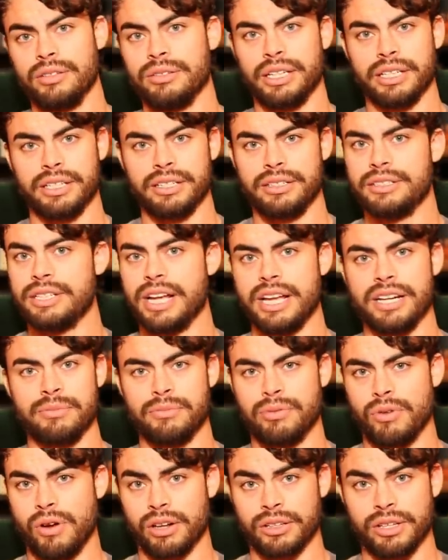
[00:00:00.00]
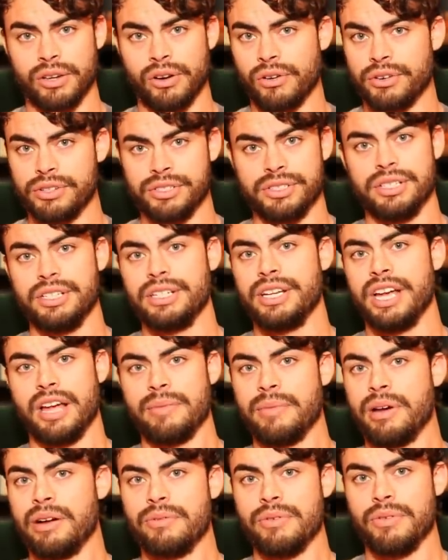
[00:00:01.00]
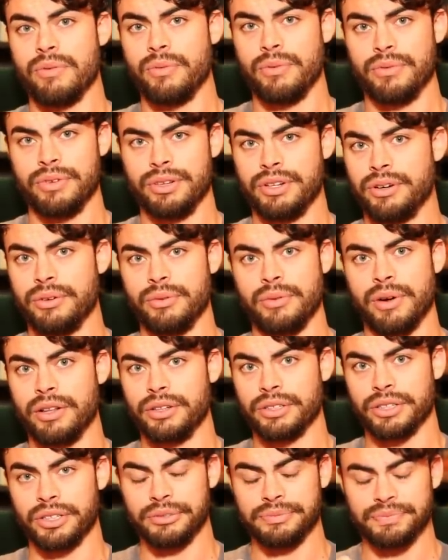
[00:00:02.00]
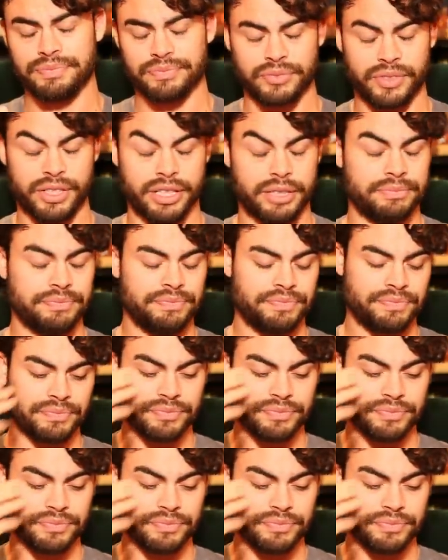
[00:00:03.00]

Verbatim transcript: like a dating product that RSD came out with, you know, a while ago. Okay.